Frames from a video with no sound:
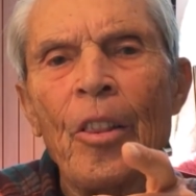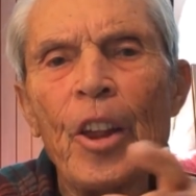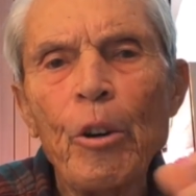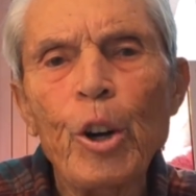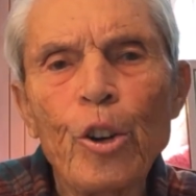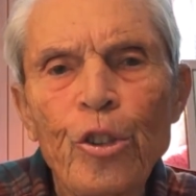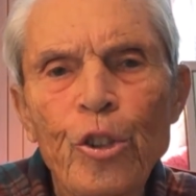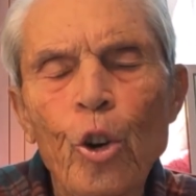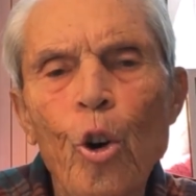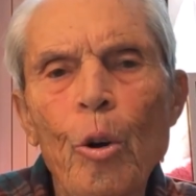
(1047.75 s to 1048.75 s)
They're in a
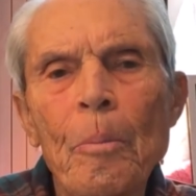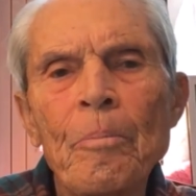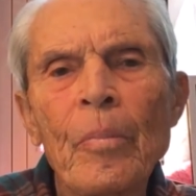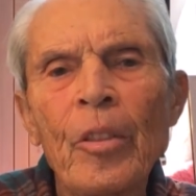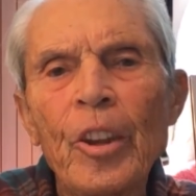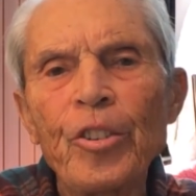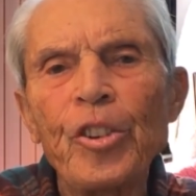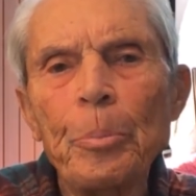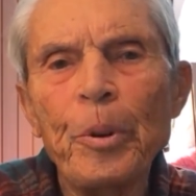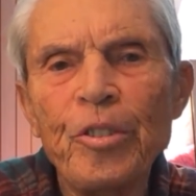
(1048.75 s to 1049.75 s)
storm. Their
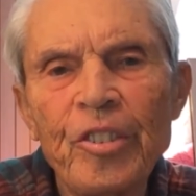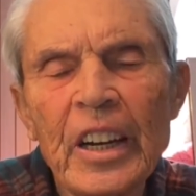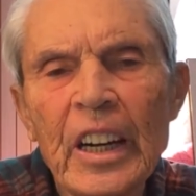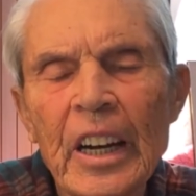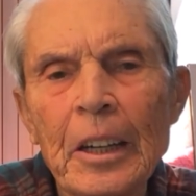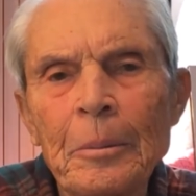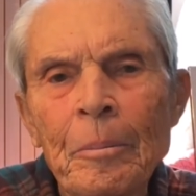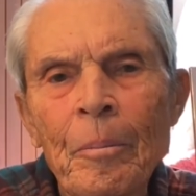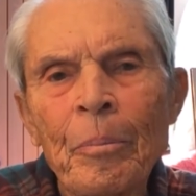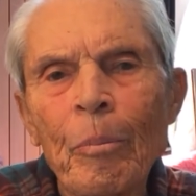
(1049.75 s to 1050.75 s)
ship is sinking,
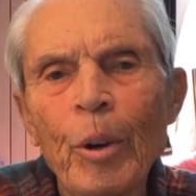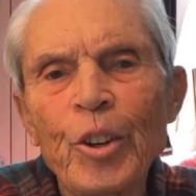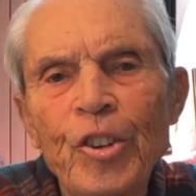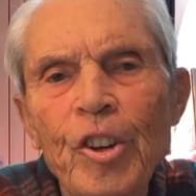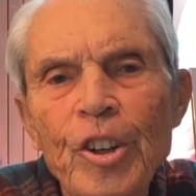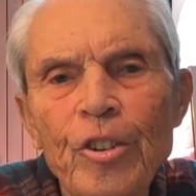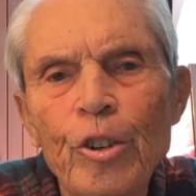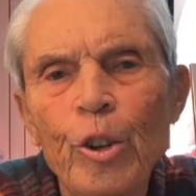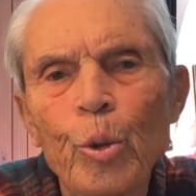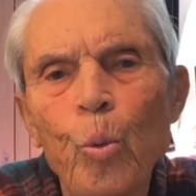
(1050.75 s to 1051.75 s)
but
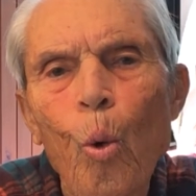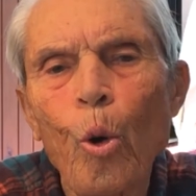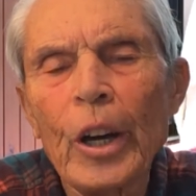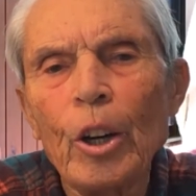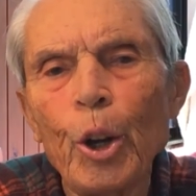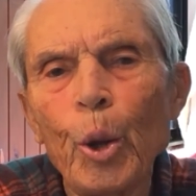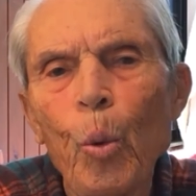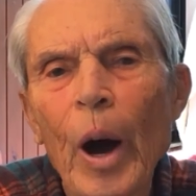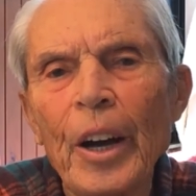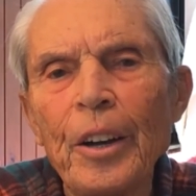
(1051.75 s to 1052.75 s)
Jesus is walking on the
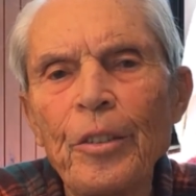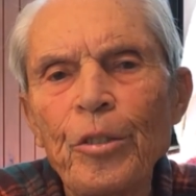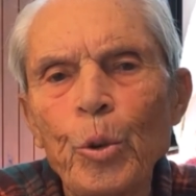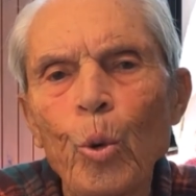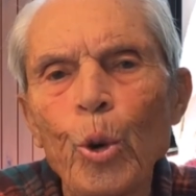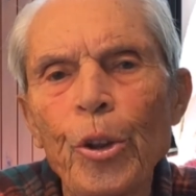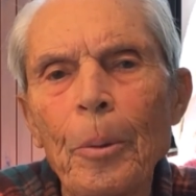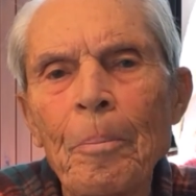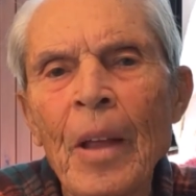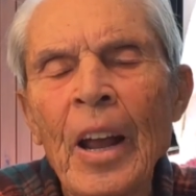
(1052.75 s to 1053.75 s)
waves toward
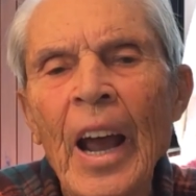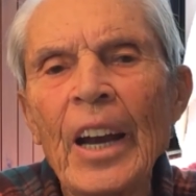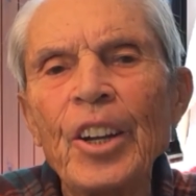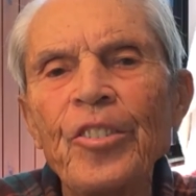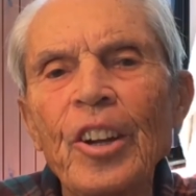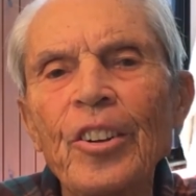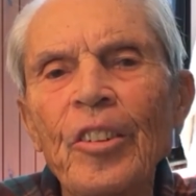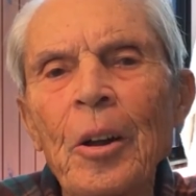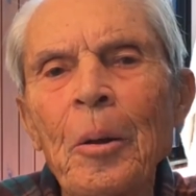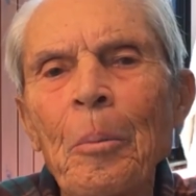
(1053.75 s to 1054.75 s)
them. And he
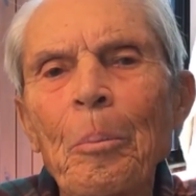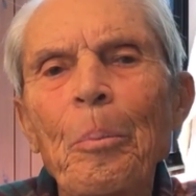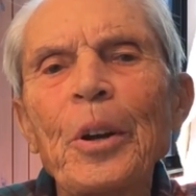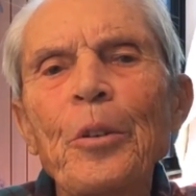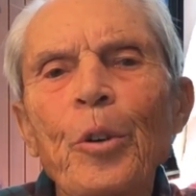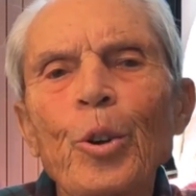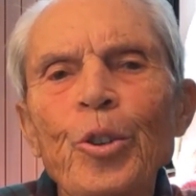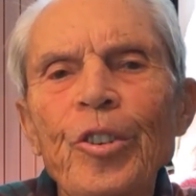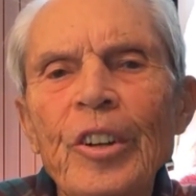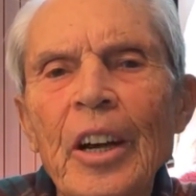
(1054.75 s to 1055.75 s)
says, be of
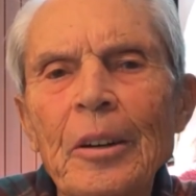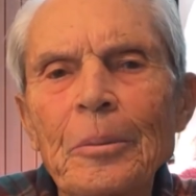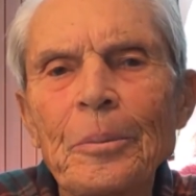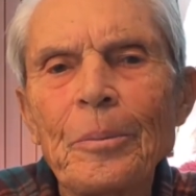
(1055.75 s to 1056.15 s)
good cheer.